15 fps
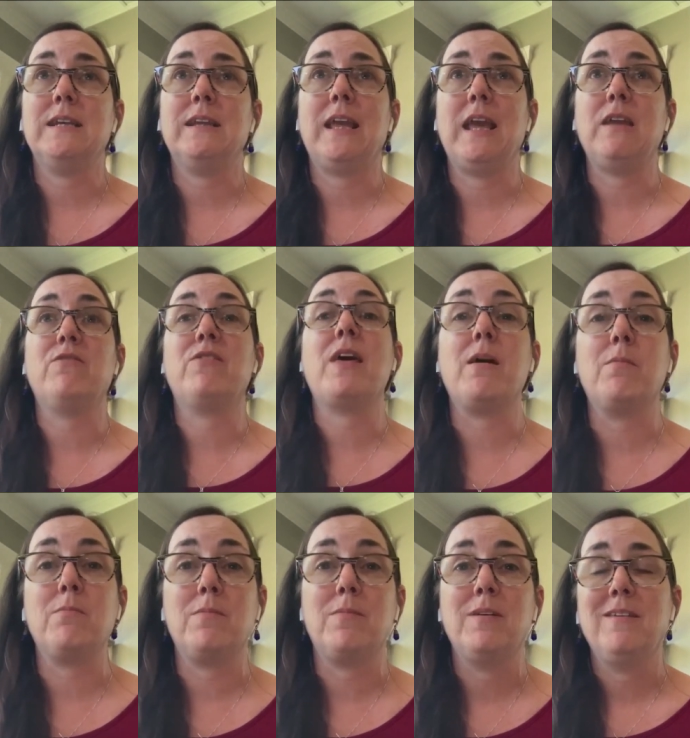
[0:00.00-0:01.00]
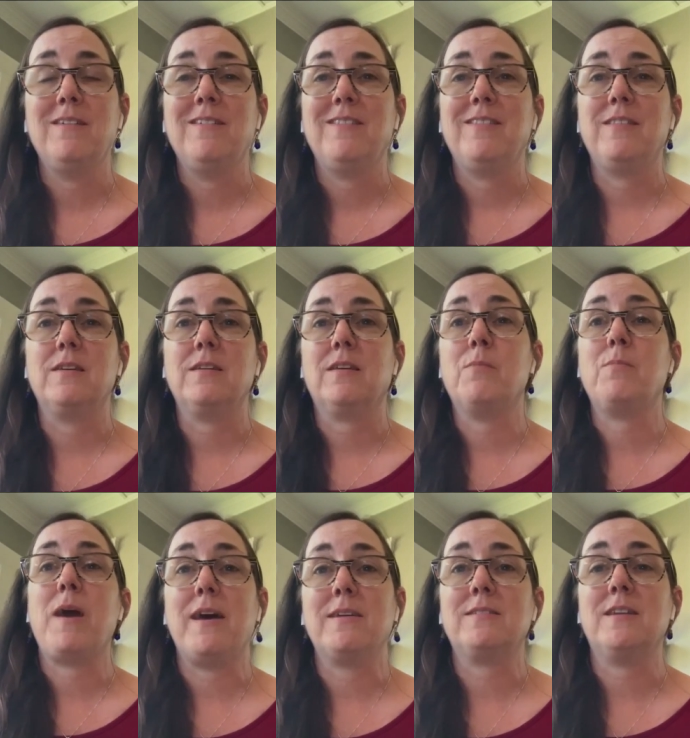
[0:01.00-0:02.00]
it gave them the
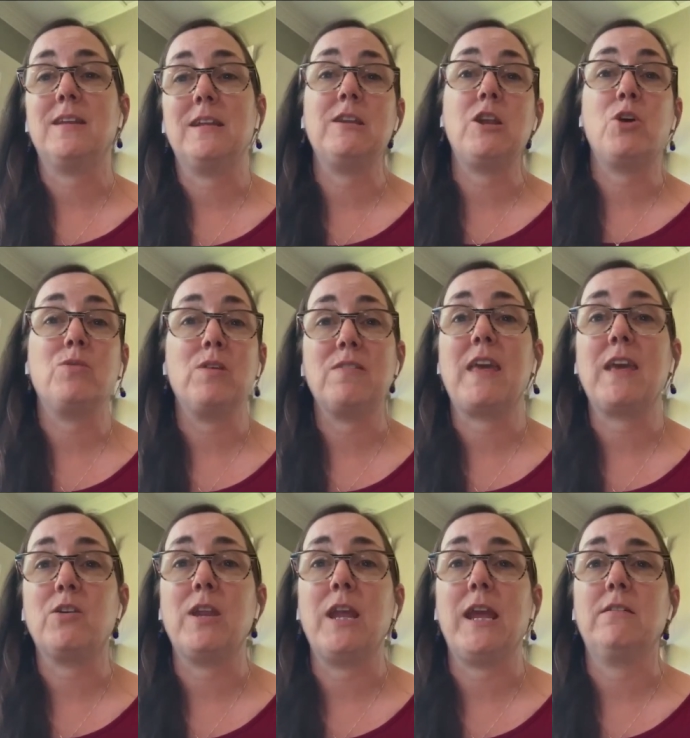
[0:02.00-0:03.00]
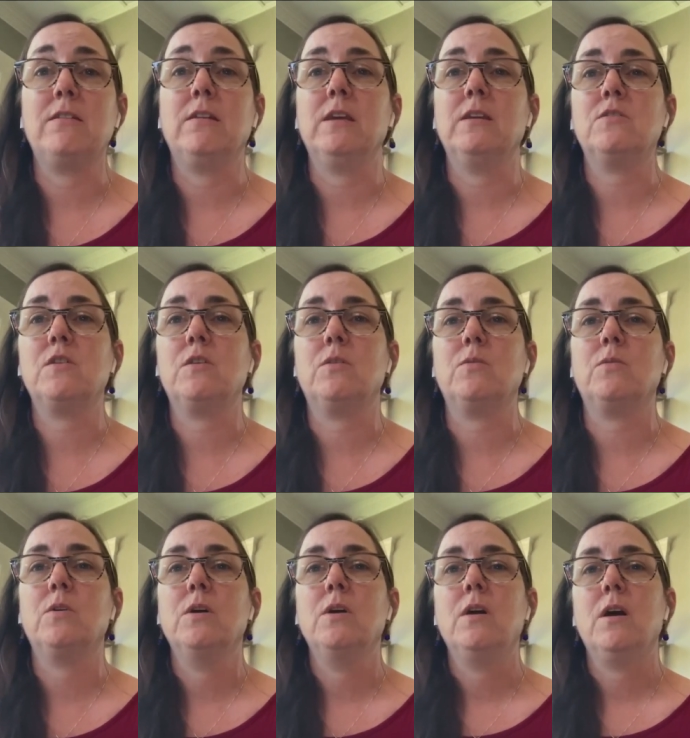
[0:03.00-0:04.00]
capacity to know that they could handle it too.